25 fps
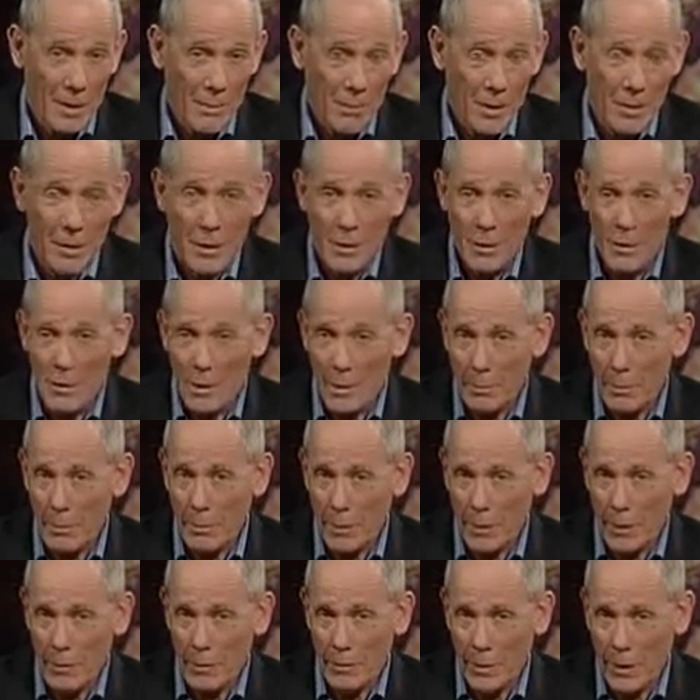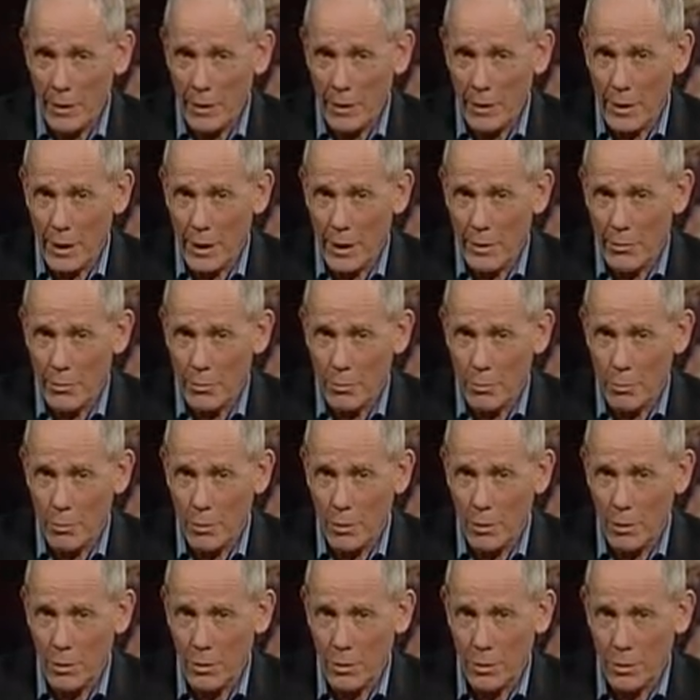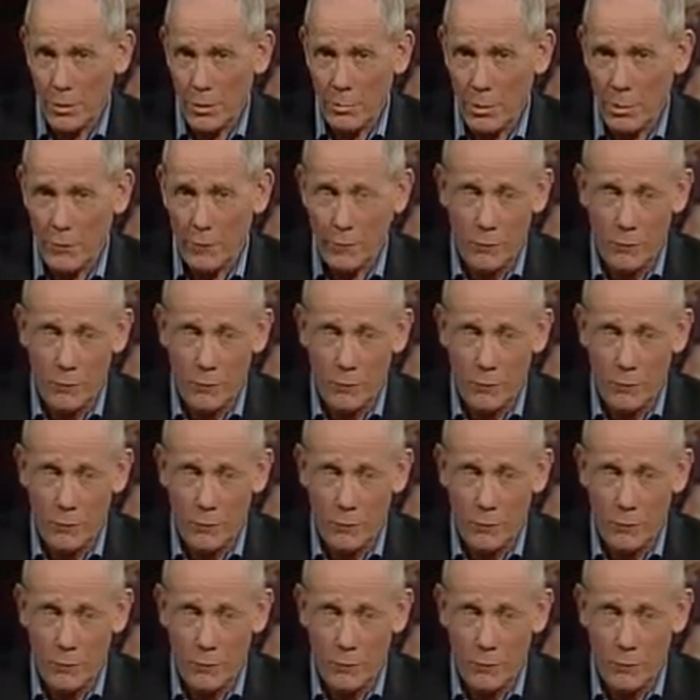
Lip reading: But some of the offended agents weren't going to be